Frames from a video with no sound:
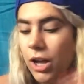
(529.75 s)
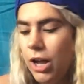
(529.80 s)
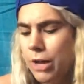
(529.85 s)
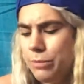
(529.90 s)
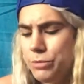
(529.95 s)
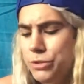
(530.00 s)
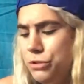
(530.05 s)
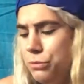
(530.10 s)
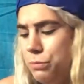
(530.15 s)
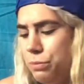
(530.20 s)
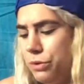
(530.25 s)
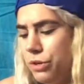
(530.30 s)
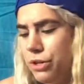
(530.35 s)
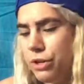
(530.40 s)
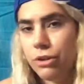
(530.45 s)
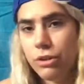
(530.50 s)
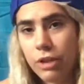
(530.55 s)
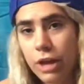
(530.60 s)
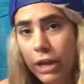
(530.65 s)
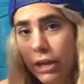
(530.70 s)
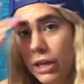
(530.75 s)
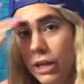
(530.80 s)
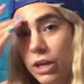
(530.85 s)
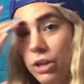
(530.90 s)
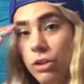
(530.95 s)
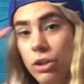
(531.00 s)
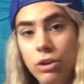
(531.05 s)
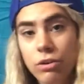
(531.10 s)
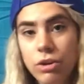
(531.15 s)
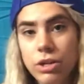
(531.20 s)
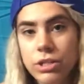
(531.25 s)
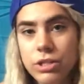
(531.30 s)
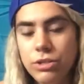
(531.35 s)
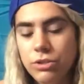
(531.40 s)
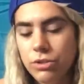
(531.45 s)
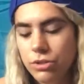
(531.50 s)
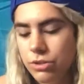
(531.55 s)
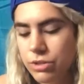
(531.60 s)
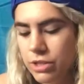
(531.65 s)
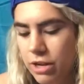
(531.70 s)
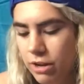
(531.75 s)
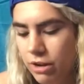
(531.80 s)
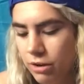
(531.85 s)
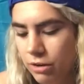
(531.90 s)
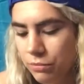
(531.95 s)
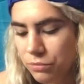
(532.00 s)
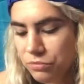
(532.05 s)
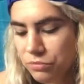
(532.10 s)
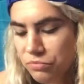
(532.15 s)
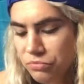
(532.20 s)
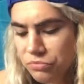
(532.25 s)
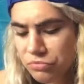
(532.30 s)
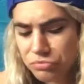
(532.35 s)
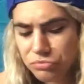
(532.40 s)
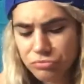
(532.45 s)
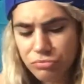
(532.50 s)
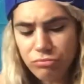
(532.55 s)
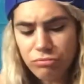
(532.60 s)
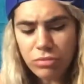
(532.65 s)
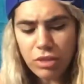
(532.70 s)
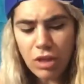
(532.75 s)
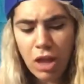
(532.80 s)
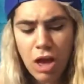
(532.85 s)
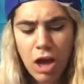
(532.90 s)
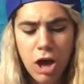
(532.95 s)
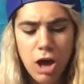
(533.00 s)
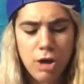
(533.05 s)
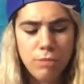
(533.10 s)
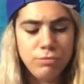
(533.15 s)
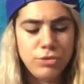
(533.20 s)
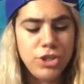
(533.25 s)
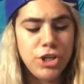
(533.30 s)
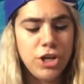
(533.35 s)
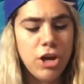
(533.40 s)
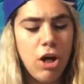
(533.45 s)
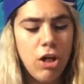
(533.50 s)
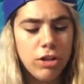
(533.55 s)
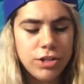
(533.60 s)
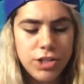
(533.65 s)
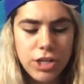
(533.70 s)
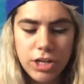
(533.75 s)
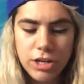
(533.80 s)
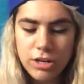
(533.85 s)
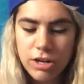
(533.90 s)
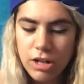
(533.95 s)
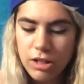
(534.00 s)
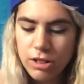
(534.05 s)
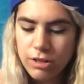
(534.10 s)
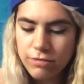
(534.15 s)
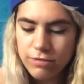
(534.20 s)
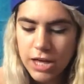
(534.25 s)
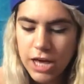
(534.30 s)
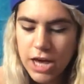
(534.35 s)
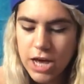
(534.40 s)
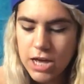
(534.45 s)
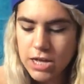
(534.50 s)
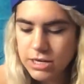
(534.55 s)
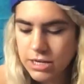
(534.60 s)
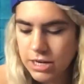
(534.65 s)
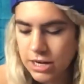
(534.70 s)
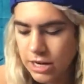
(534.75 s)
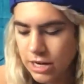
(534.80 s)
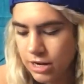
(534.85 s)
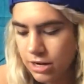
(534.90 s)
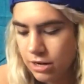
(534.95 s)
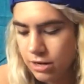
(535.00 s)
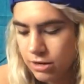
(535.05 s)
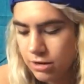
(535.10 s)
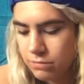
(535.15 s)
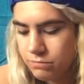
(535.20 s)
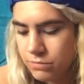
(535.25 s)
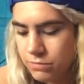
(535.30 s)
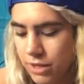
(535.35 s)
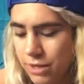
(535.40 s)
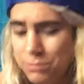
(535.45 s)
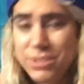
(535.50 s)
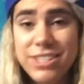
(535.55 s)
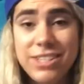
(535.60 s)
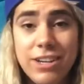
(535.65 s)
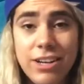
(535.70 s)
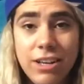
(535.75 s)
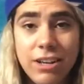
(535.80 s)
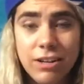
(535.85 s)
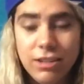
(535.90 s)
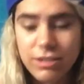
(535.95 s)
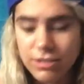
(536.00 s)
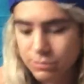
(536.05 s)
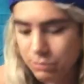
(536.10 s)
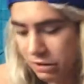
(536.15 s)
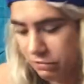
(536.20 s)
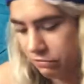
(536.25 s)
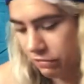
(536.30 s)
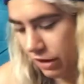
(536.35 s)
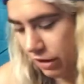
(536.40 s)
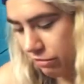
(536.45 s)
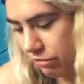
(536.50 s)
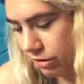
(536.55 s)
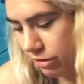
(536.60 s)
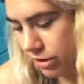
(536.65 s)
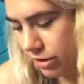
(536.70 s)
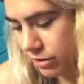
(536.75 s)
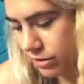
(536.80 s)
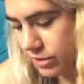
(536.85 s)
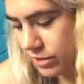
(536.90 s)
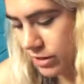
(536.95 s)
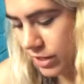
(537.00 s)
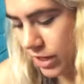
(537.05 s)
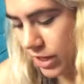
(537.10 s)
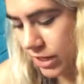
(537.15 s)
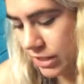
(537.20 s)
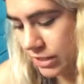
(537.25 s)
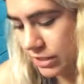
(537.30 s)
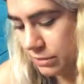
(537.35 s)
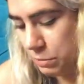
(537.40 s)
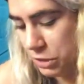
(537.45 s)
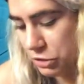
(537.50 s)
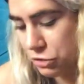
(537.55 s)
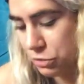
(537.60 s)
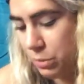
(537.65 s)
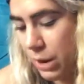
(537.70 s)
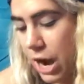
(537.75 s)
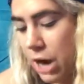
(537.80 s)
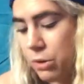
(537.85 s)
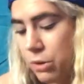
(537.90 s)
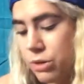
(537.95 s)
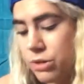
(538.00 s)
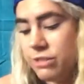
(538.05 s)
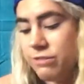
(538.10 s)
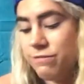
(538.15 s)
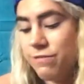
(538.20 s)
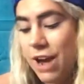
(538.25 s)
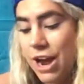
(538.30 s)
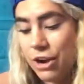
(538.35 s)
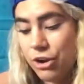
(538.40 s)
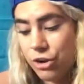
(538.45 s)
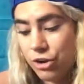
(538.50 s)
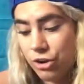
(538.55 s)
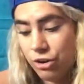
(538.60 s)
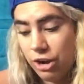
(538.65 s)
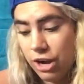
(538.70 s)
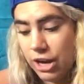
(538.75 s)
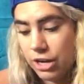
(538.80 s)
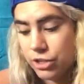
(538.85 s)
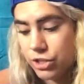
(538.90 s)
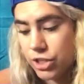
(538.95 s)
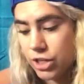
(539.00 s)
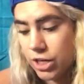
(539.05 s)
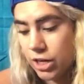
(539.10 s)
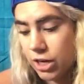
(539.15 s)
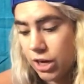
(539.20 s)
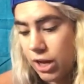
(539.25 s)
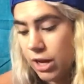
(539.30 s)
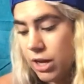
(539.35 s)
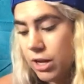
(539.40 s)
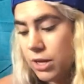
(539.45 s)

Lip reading: I'm super into like healing crystals and geology and all of that, and obsidian is my favorite. Let's see. His special power is fire creation.